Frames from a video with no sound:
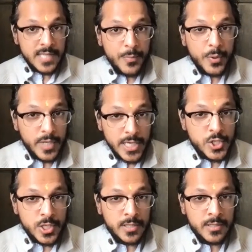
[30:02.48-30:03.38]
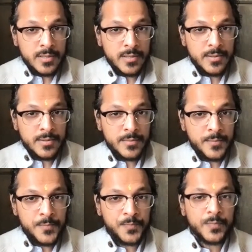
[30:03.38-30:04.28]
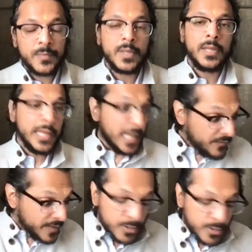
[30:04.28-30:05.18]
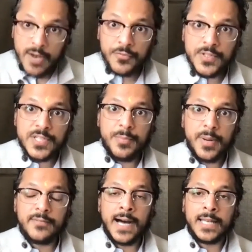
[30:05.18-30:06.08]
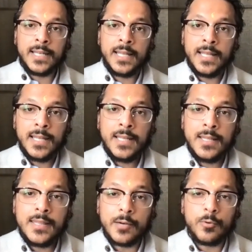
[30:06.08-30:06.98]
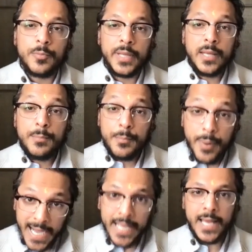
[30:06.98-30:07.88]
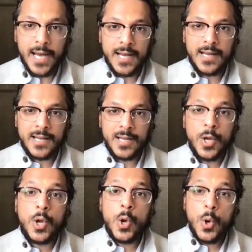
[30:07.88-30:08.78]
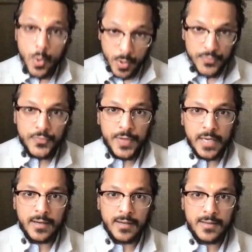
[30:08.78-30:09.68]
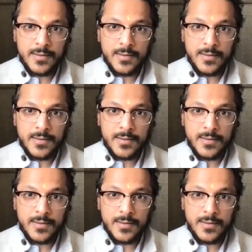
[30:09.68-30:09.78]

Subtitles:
of separation, even in reference to Bhagavan, there will be bhaya or fear.